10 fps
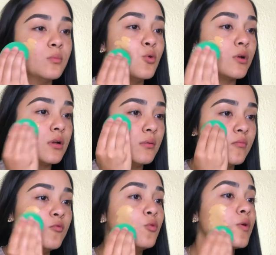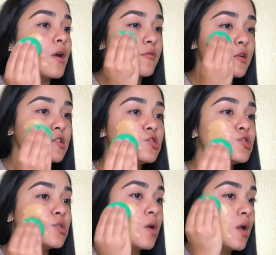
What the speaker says: more full coverage.